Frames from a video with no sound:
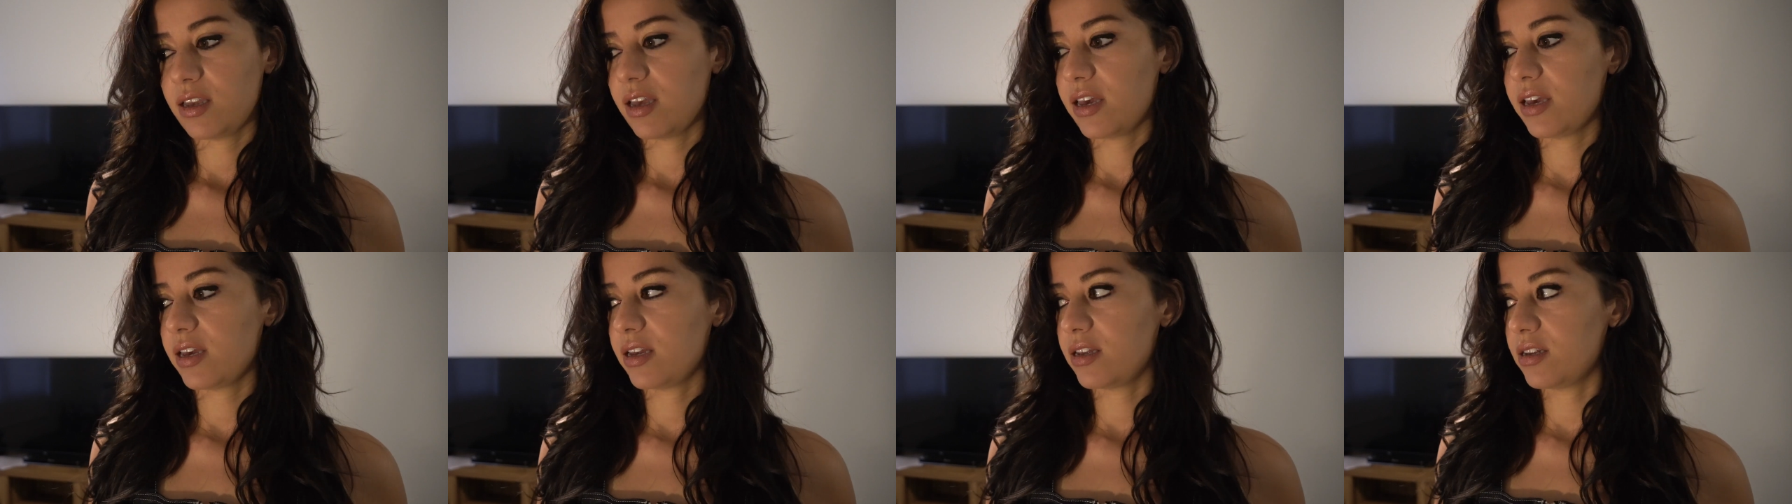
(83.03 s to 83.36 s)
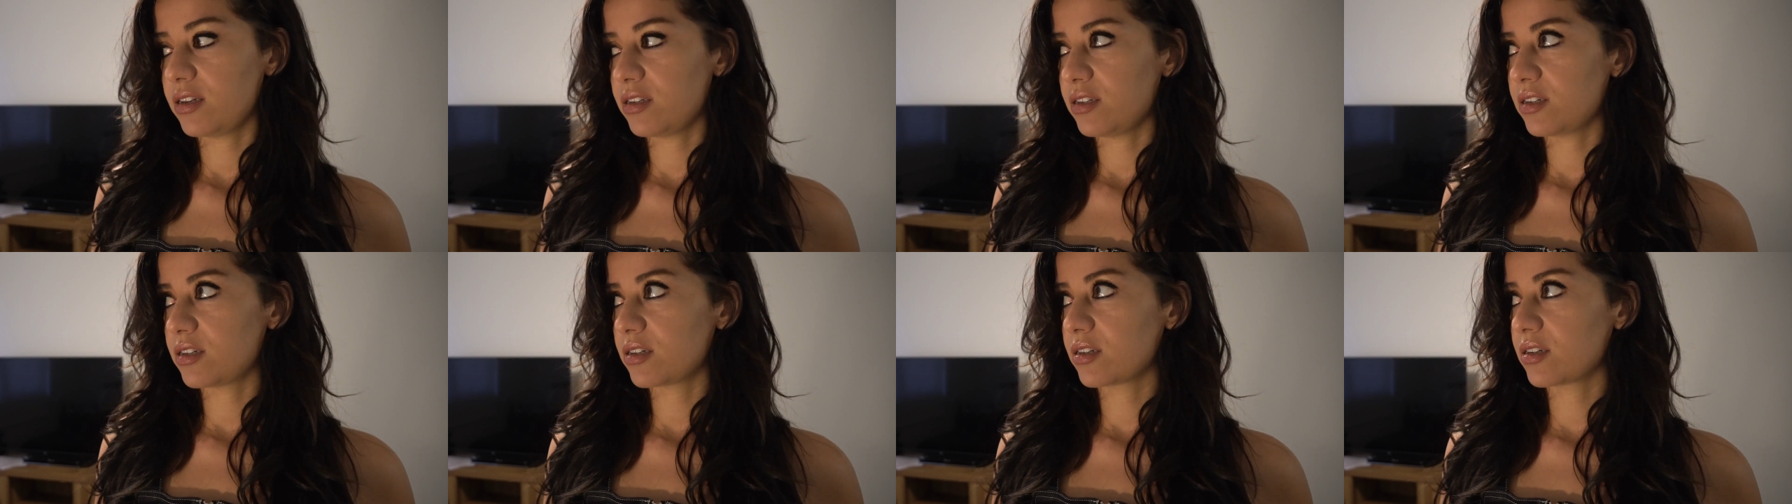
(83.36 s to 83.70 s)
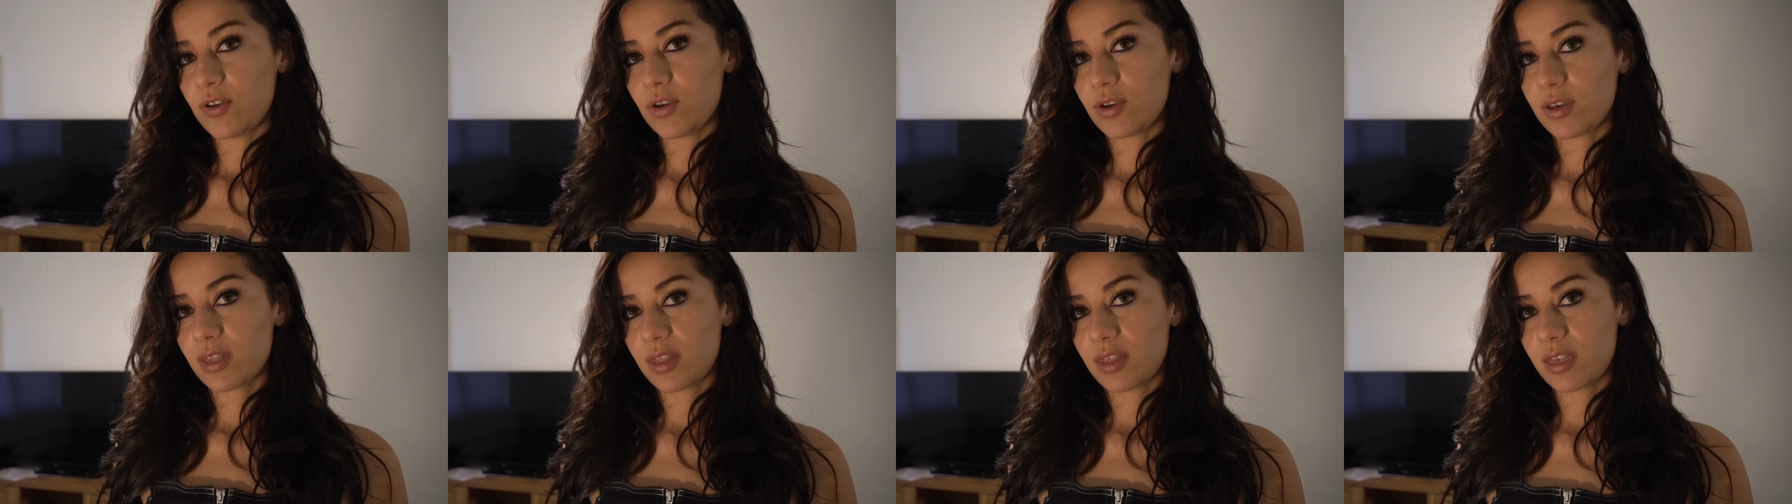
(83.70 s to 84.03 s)
And
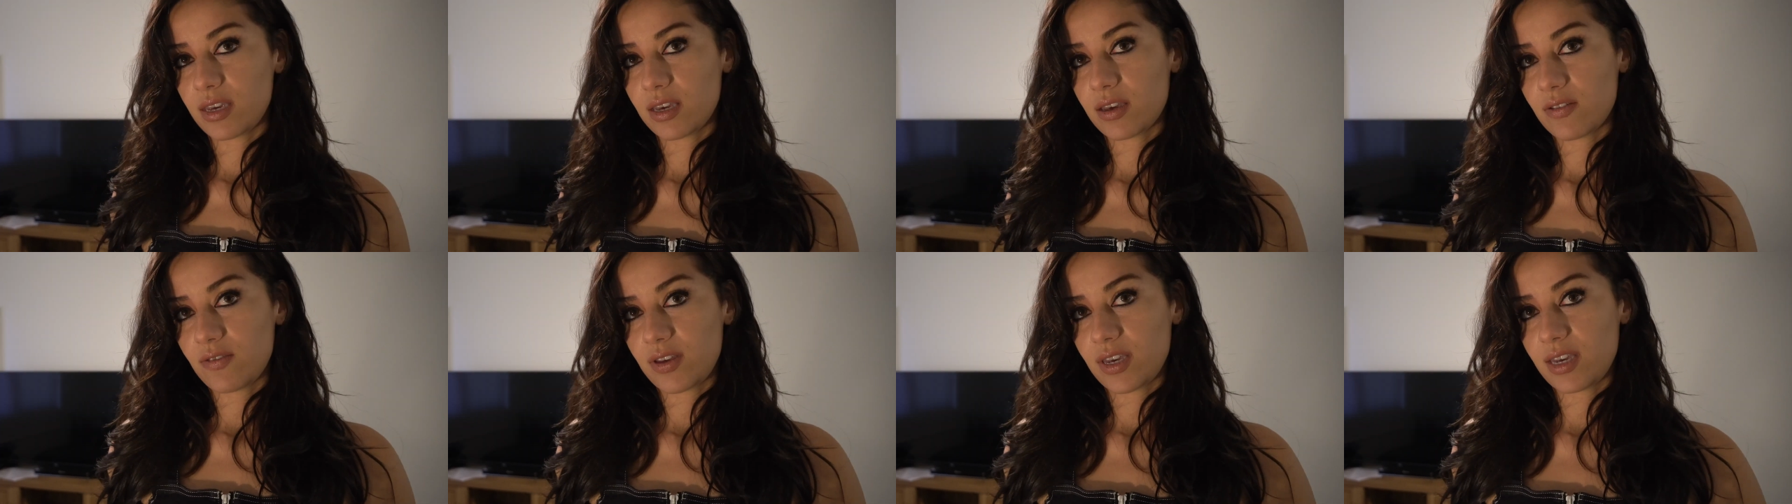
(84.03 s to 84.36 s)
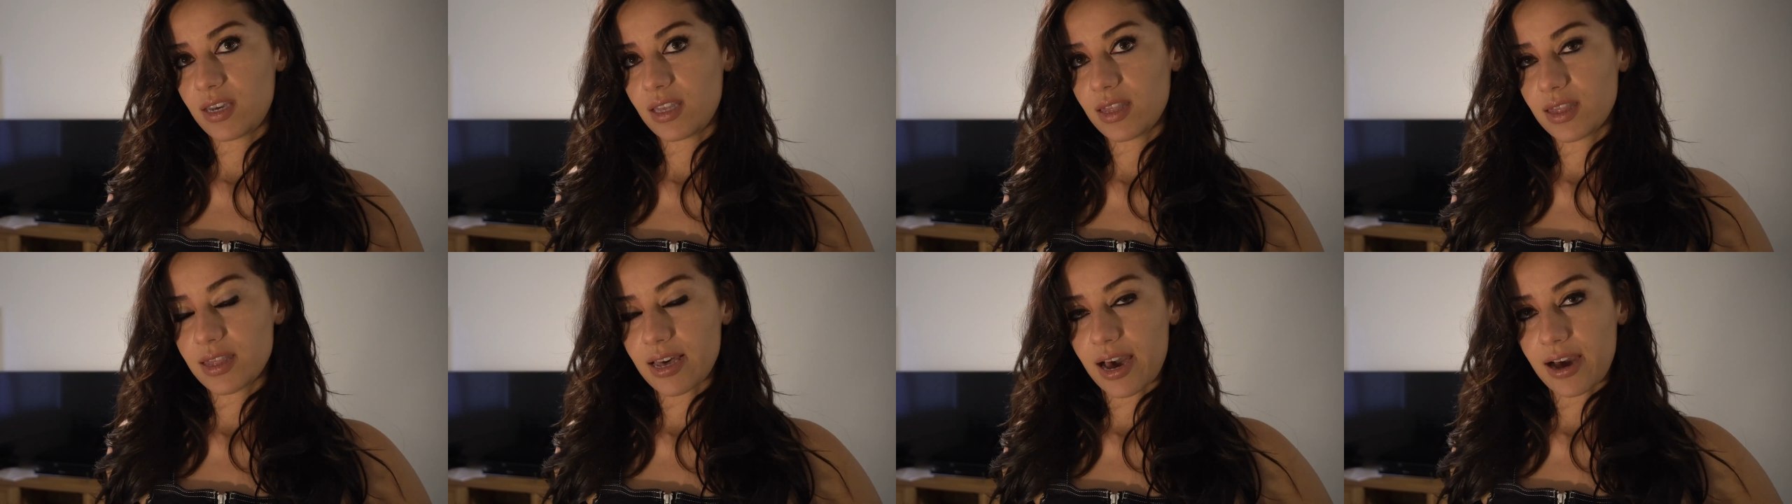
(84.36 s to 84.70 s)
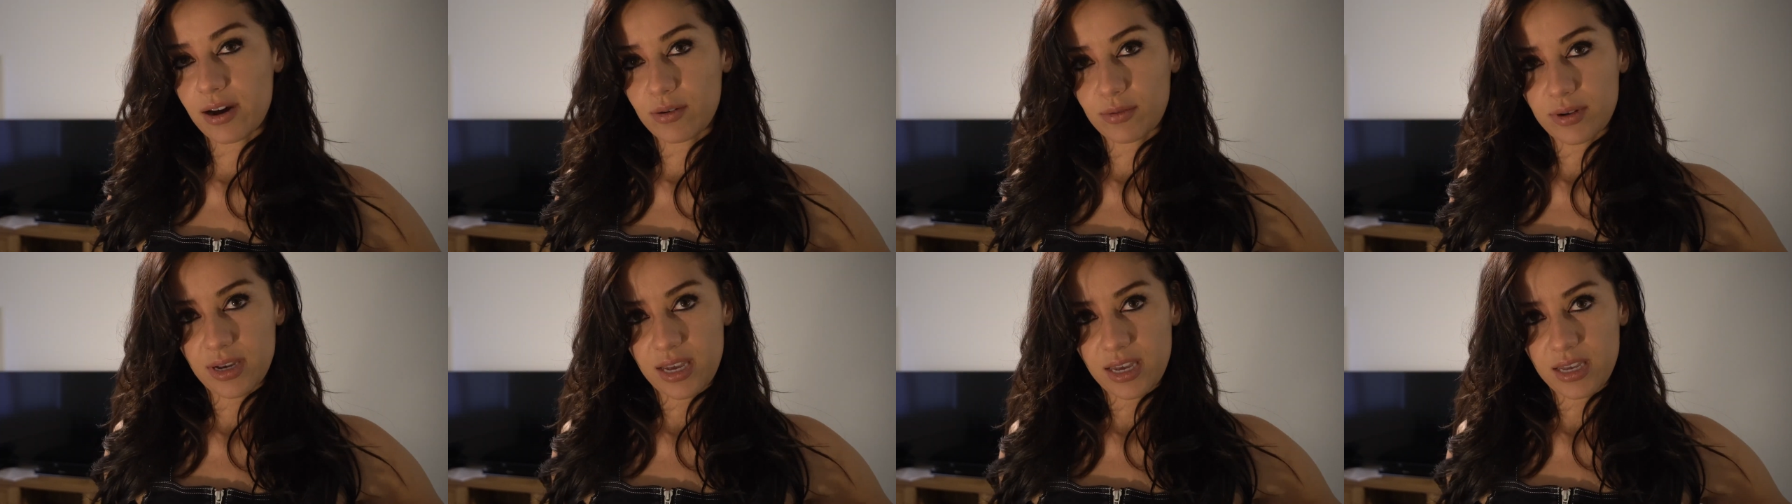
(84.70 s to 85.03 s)
if you can think of it in
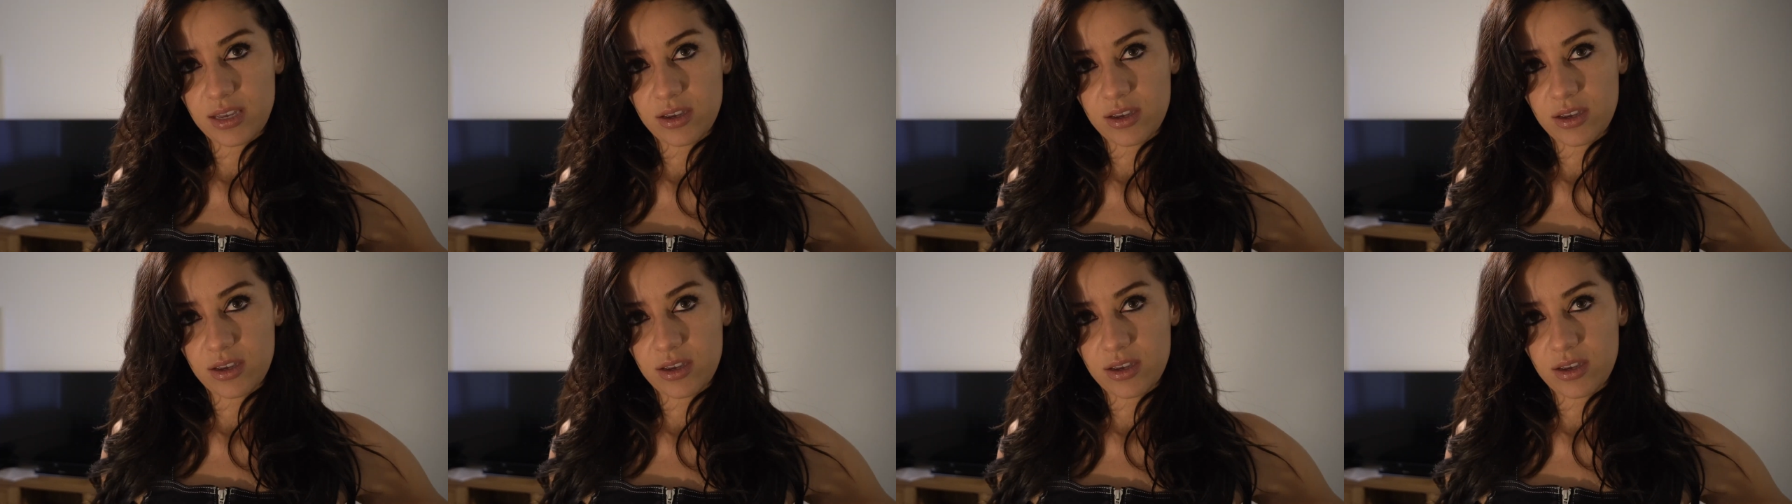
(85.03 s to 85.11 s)
that way,